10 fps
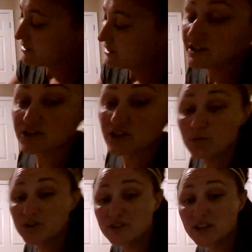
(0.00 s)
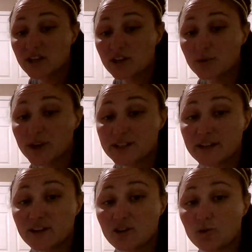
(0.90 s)
It's almost like a
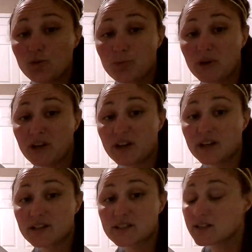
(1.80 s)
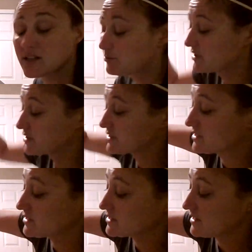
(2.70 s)
rectangle, but it's not because it
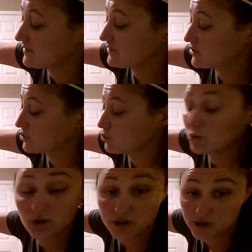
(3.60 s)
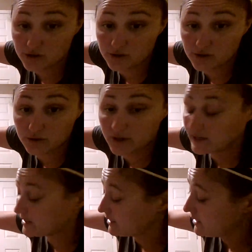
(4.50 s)
doesn't have the corners,
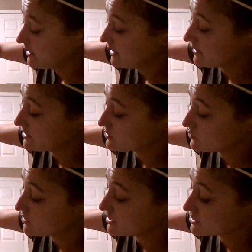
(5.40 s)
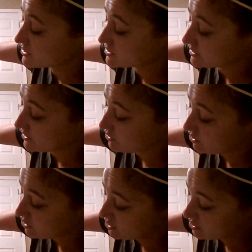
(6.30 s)
okay? This one is just a
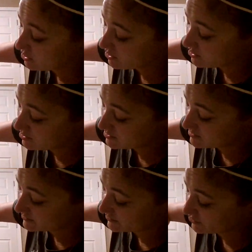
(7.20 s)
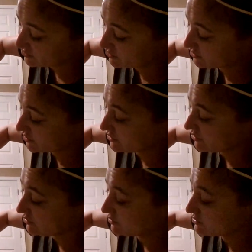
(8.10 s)
long
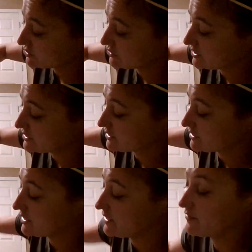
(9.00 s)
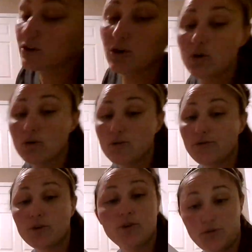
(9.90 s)
circle. So he's gonna have an
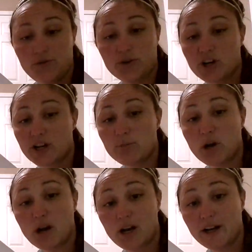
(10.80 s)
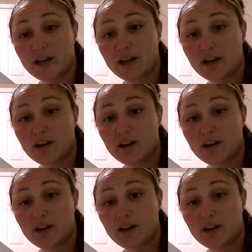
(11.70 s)
oval for a body.